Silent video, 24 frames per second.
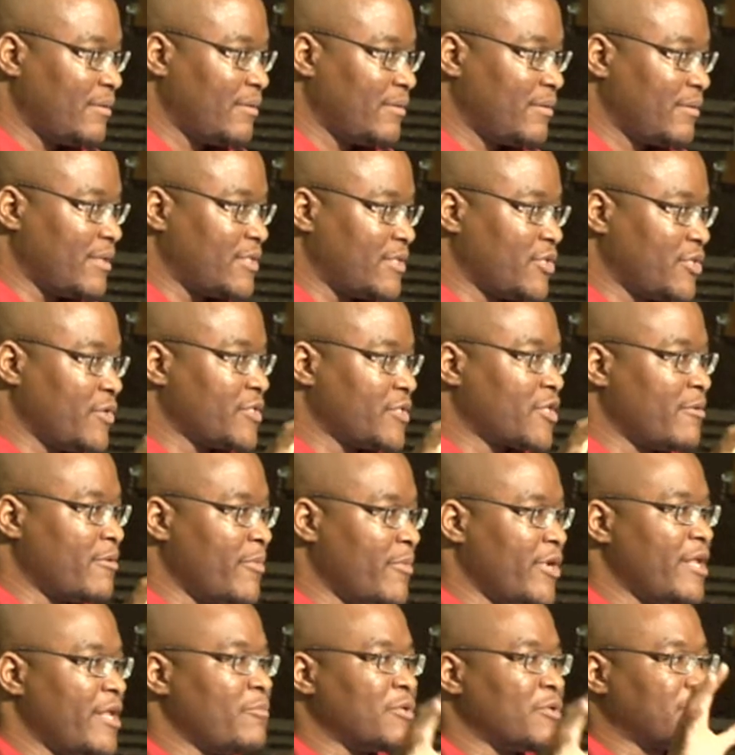The Jewish
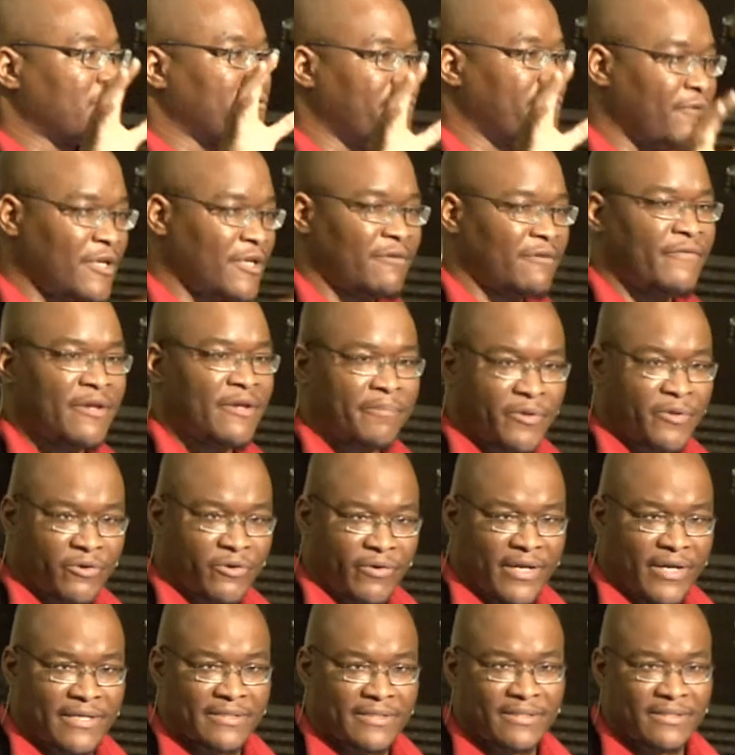community was full of
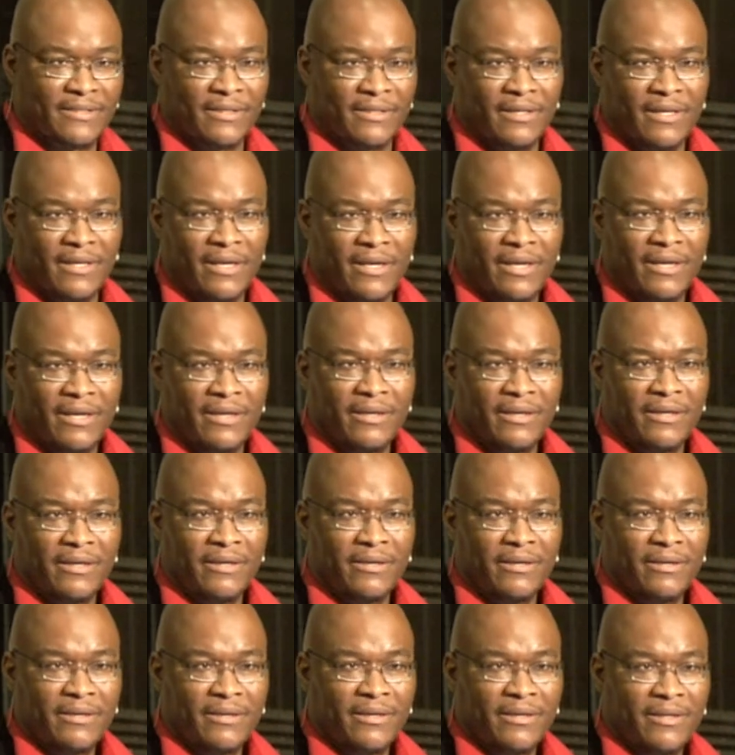hypocrites.
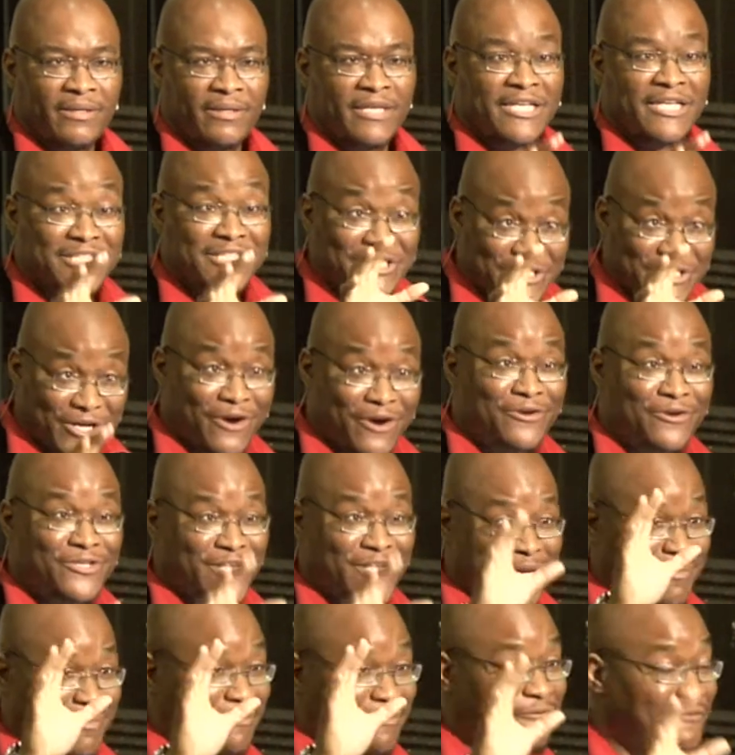This church
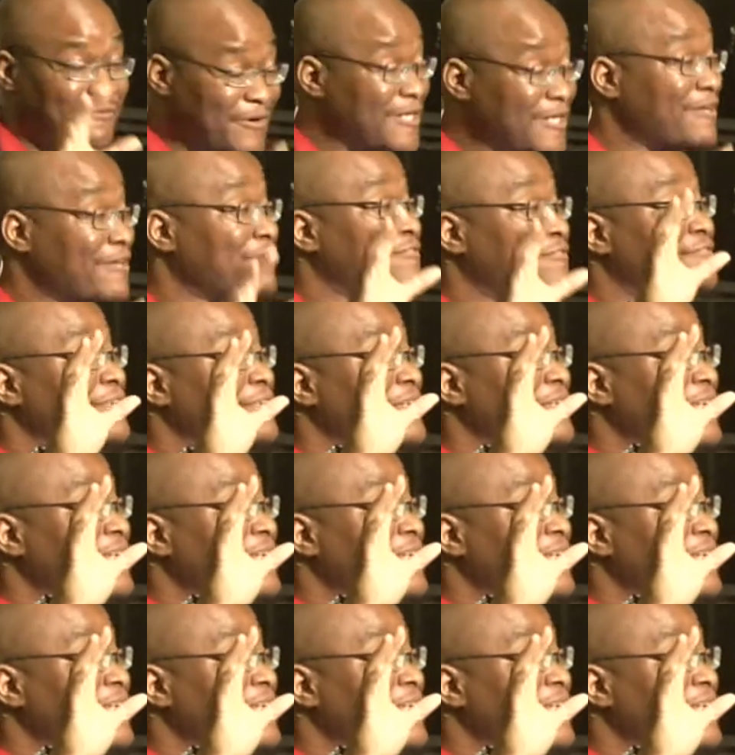can be full of.